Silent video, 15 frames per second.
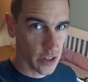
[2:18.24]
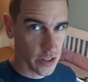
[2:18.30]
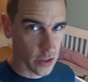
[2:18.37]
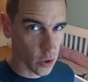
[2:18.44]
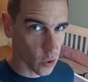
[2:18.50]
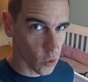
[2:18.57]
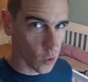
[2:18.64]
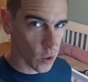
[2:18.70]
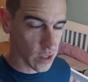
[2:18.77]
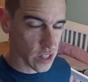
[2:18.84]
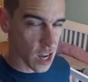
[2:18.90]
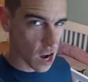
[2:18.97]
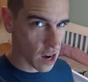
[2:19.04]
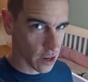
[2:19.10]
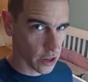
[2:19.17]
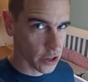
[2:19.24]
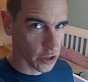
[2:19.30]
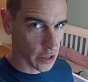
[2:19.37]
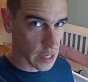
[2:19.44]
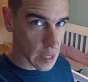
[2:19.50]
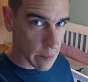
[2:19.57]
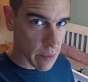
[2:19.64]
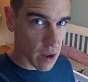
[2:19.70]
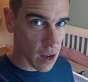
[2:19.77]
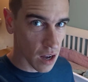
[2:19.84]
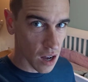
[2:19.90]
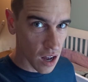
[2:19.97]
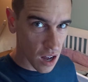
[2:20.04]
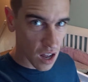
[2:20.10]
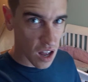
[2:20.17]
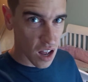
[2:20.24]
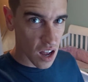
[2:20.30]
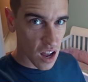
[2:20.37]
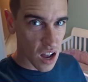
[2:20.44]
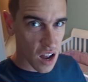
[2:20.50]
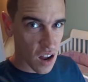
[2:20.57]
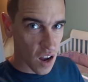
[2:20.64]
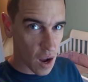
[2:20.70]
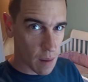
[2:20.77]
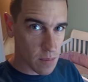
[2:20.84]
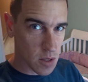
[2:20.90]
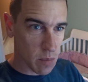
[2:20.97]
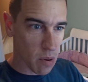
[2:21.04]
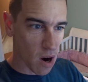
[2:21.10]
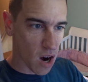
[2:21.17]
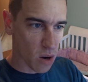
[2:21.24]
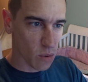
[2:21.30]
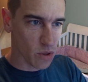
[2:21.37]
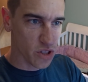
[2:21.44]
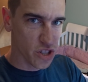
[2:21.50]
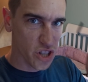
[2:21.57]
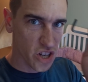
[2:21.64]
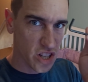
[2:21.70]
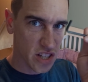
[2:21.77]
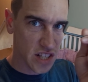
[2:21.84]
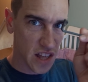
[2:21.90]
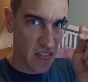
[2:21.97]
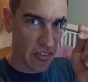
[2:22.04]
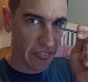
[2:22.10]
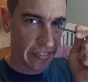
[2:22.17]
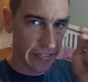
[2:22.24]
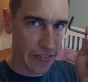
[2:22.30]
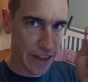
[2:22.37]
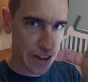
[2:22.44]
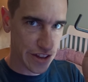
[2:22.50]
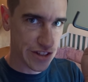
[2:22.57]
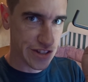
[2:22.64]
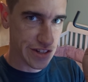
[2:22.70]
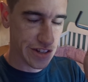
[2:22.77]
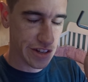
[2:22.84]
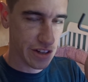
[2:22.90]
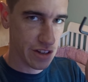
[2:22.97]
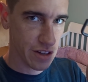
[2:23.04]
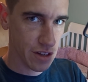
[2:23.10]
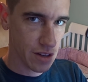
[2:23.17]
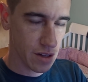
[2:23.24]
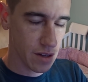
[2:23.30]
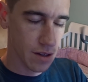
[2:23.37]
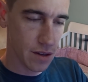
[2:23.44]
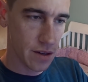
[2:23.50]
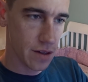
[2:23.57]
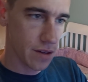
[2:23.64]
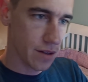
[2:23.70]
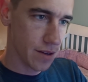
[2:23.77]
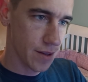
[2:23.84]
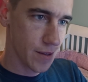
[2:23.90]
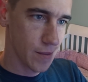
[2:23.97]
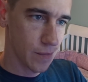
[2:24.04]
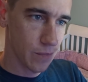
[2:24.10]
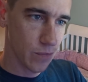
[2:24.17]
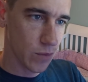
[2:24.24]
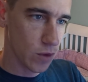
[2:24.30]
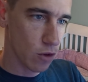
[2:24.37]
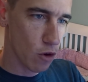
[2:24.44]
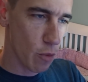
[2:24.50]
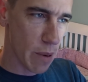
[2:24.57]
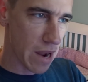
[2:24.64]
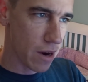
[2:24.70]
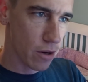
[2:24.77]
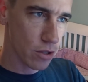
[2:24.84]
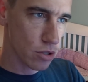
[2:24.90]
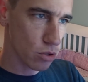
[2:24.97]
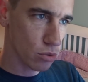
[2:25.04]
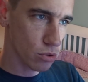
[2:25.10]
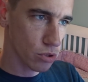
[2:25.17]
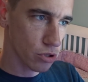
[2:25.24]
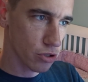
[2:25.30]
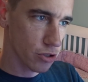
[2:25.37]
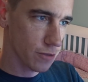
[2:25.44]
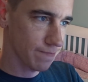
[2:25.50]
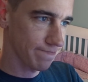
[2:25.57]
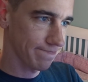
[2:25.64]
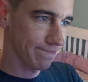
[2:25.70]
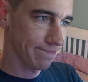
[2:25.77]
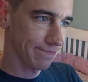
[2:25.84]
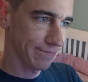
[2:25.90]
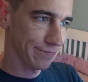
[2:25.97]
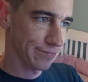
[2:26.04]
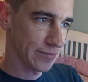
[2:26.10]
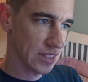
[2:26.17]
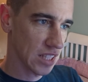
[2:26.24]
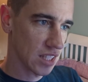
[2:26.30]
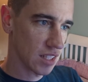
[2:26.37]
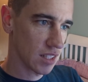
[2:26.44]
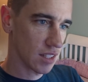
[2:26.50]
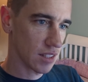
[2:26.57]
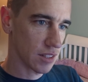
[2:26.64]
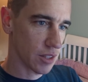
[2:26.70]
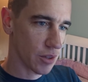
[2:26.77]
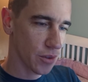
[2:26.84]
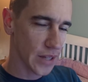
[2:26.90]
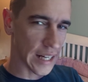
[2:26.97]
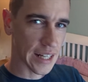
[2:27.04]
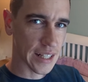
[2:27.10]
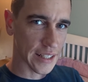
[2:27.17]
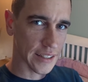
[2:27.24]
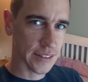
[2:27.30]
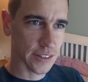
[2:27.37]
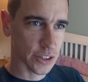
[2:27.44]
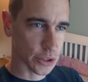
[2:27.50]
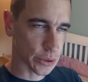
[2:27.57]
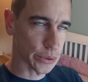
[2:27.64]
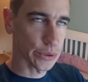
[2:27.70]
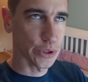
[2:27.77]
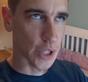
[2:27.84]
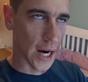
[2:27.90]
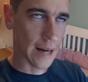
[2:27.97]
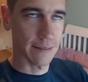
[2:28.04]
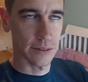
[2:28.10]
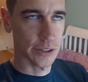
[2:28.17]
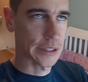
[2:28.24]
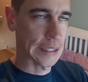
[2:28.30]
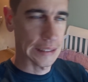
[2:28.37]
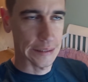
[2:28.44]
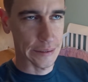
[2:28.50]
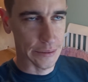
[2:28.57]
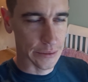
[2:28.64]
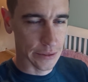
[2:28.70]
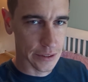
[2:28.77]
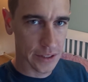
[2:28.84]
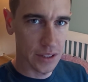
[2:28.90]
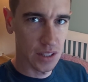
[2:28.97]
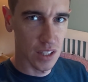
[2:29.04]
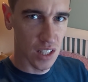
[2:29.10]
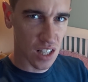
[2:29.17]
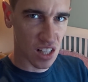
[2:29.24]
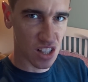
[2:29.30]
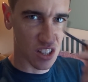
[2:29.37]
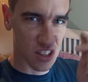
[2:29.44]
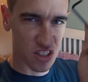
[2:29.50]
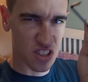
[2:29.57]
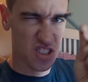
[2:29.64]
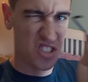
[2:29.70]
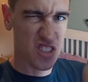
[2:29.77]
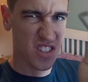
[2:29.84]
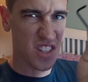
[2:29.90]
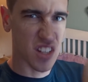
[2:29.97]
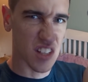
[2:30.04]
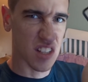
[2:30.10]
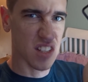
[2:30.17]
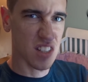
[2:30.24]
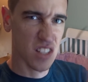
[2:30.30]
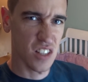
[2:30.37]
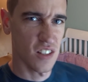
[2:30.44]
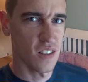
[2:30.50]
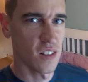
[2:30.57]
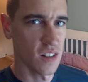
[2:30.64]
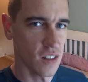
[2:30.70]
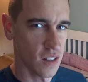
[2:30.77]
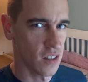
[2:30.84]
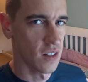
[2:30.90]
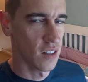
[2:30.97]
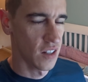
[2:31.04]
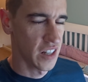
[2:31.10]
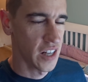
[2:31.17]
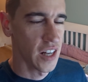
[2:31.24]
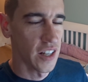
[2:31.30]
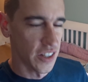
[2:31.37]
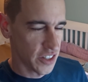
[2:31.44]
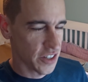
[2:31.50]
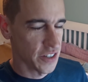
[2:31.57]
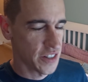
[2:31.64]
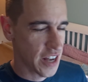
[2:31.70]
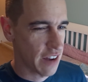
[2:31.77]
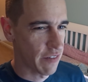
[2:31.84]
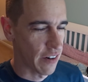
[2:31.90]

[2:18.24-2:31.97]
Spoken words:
this whole entire crib comes apart with just this. No power tools, no hand screwdriver deals, just this. It's going to take